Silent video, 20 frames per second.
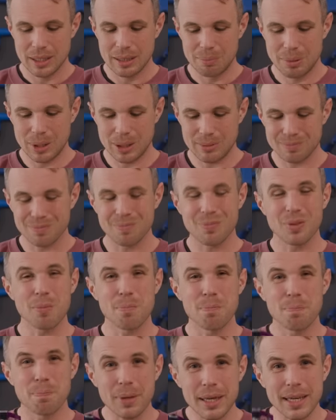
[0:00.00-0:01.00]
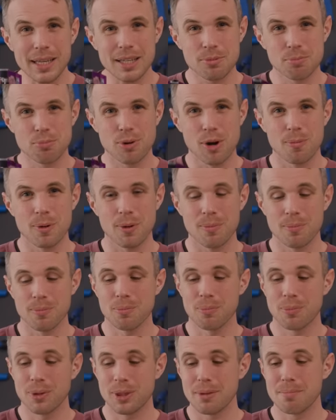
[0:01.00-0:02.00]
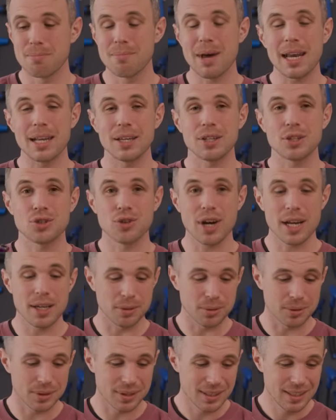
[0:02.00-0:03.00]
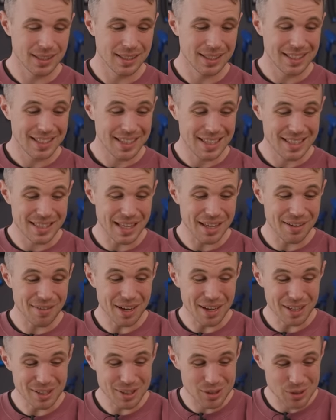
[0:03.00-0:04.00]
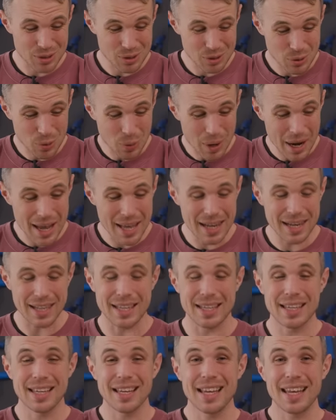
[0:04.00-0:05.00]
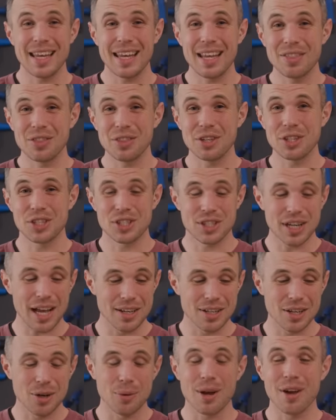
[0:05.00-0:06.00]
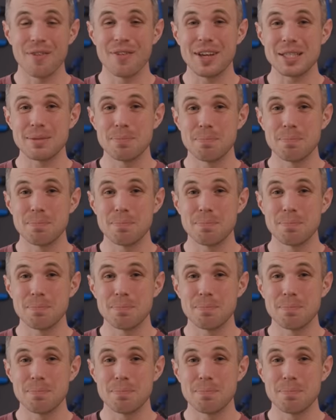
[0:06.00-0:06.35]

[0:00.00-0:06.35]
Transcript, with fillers: But the biggest problem with the Mallet Trails is they are squarely in the shadow of its